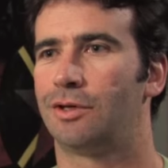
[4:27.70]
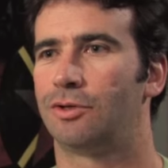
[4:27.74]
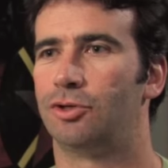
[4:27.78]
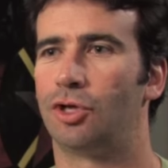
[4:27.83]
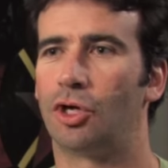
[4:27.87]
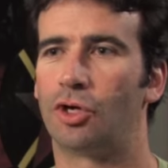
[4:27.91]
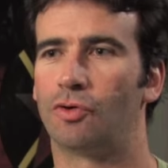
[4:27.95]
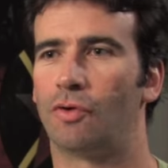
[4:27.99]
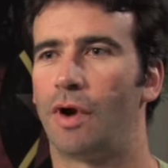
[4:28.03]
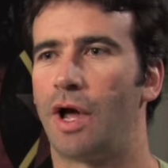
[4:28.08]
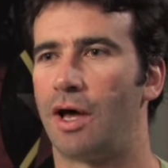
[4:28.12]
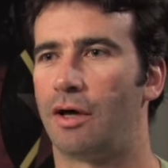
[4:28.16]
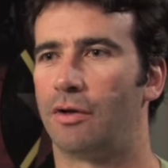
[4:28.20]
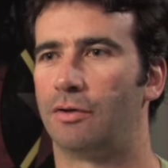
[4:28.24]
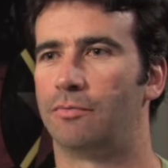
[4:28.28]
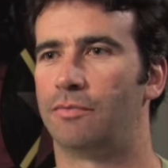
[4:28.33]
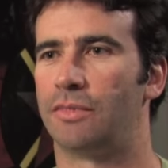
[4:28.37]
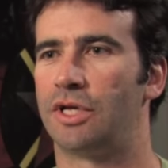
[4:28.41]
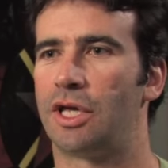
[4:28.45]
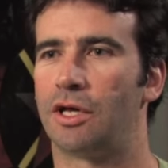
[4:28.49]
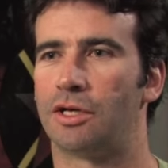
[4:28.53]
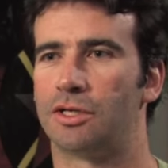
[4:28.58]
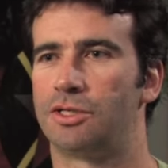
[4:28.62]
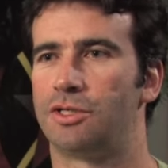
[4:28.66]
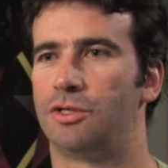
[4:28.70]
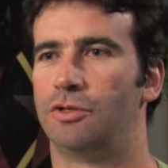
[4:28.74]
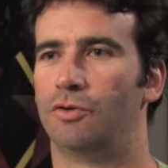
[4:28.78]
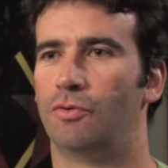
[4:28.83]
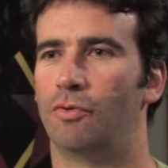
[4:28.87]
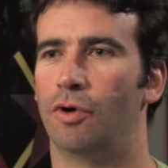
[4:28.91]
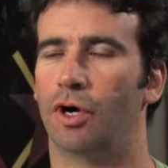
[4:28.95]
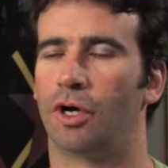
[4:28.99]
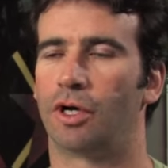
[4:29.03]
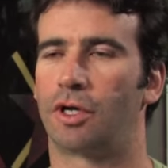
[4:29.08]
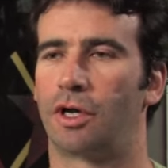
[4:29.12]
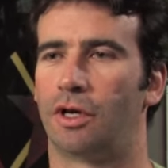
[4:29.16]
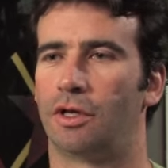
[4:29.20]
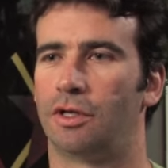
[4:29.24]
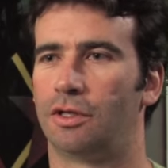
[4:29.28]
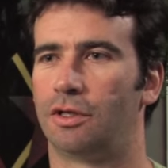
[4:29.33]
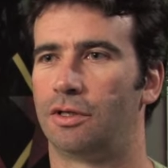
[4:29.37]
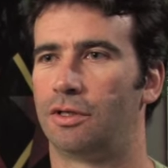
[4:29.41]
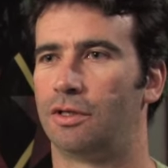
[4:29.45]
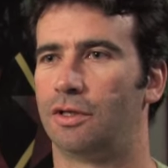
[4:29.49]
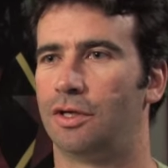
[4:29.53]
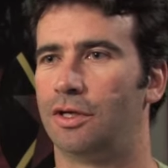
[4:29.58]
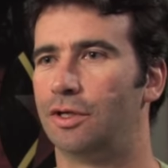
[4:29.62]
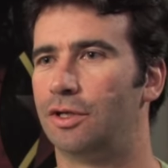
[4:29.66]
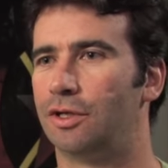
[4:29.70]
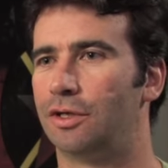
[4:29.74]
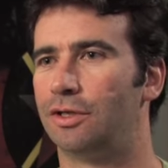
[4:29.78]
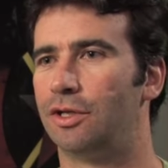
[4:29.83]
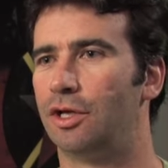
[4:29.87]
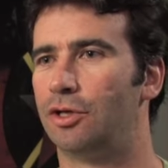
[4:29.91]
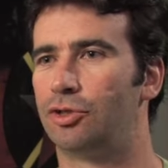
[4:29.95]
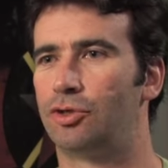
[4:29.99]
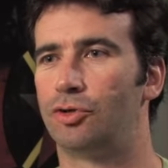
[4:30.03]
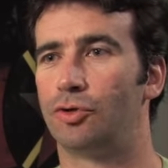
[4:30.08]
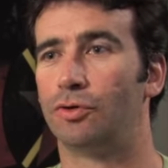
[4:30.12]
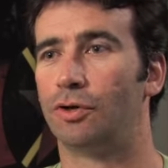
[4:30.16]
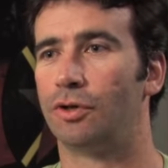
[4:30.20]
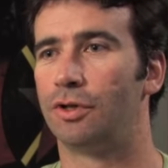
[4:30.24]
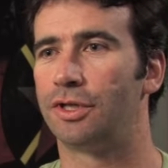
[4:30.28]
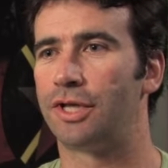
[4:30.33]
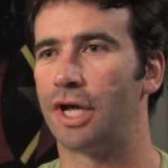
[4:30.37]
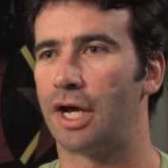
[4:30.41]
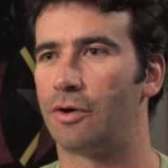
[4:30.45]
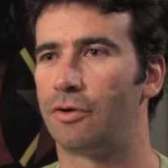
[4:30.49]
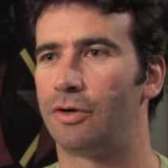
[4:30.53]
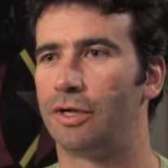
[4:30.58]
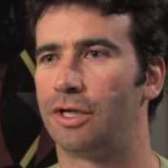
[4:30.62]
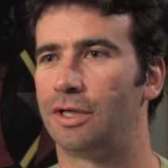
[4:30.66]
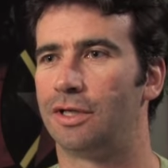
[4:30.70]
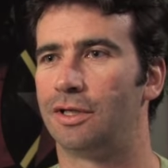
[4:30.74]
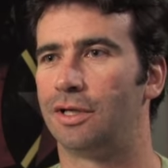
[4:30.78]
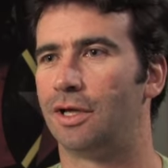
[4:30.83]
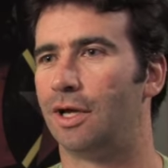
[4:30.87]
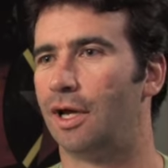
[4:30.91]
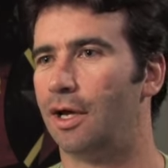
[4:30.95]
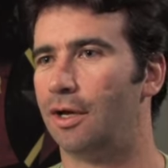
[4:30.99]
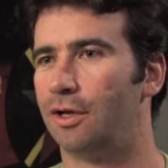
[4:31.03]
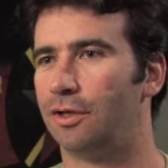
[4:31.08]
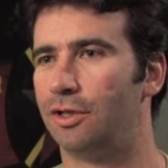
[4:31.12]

the ground because you work on the tool terrain,